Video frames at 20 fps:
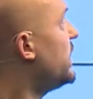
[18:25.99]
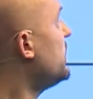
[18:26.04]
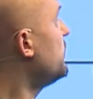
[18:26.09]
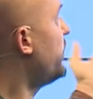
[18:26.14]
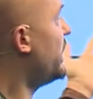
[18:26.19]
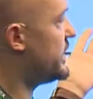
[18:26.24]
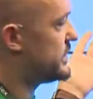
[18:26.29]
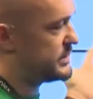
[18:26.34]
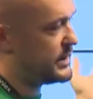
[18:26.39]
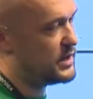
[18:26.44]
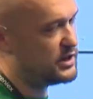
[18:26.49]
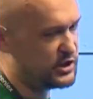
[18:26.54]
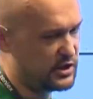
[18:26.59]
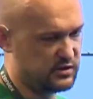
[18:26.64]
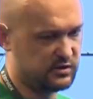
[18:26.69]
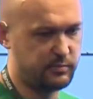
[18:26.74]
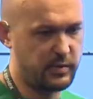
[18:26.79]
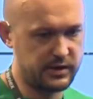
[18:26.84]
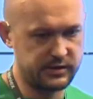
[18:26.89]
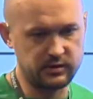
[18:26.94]
make
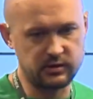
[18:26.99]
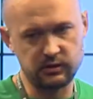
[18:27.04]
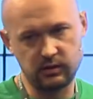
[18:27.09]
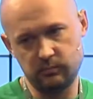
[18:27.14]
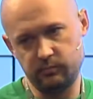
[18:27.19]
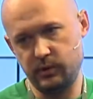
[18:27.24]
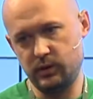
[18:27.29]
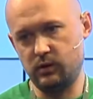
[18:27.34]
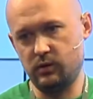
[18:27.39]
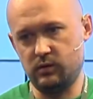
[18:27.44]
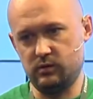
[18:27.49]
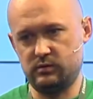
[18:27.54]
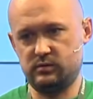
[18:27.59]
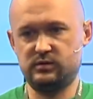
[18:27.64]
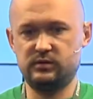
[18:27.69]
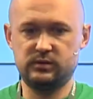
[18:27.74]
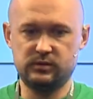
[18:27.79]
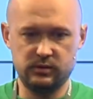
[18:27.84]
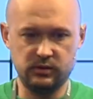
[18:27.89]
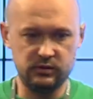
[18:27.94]
sidechains basically
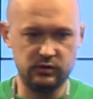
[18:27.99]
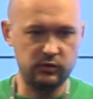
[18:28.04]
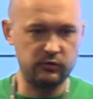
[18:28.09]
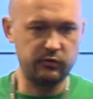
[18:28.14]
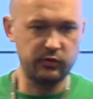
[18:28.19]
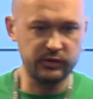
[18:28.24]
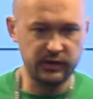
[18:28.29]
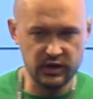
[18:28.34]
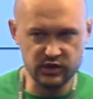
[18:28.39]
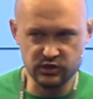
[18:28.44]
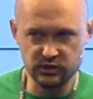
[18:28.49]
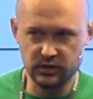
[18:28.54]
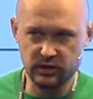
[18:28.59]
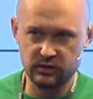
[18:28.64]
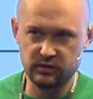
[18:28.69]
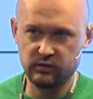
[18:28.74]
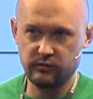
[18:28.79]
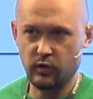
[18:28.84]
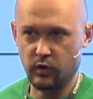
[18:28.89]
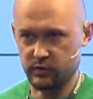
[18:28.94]
because the Ethereum Foundation can
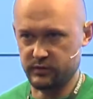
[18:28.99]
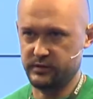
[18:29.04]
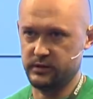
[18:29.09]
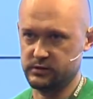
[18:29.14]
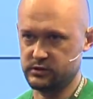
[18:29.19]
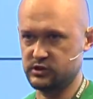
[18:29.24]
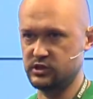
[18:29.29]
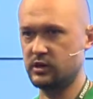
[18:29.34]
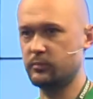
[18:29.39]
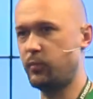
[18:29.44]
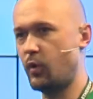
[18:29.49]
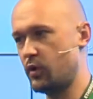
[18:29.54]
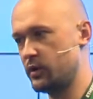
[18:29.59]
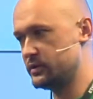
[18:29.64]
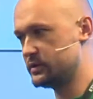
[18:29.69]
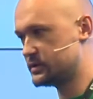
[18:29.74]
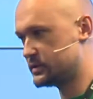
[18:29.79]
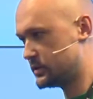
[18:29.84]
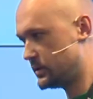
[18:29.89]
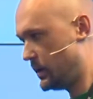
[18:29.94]
revert these
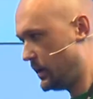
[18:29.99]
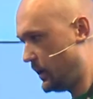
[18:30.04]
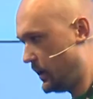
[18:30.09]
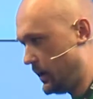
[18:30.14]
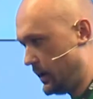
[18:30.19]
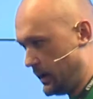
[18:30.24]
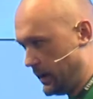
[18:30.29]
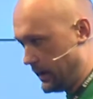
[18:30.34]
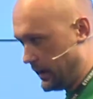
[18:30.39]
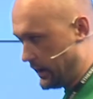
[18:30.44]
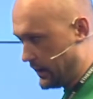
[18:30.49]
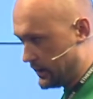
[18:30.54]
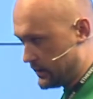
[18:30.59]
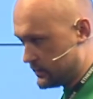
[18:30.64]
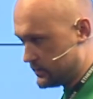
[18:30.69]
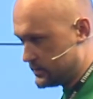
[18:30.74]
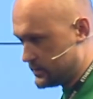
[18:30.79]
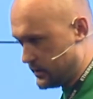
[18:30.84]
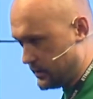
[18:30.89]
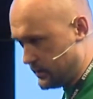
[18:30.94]
checkpoints, and